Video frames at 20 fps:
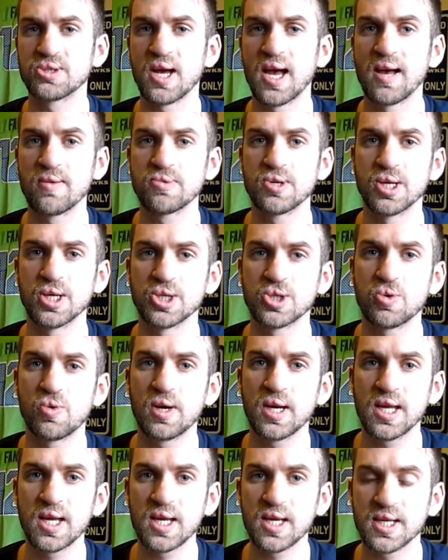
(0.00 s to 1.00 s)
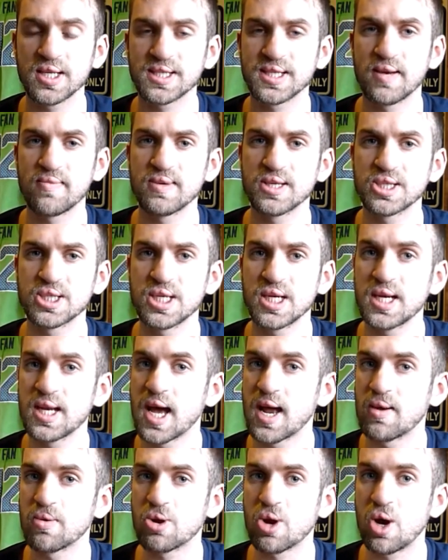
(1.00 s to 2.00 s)
drafted in 2017
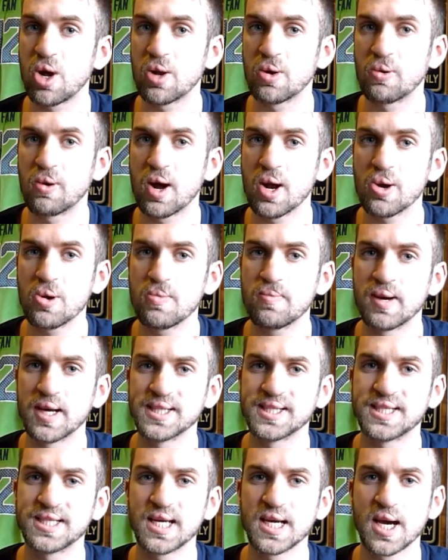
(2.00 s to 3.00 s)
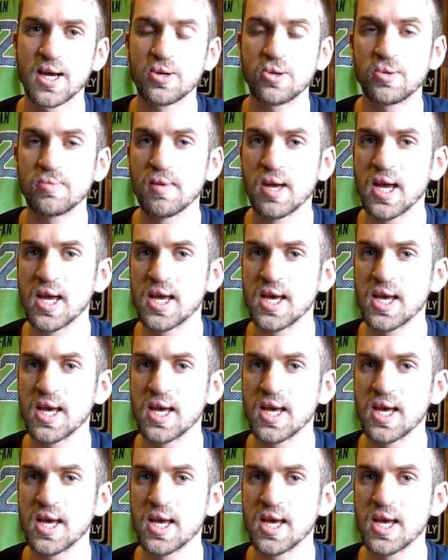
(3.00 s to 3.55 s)
out of Colorado by Seattle.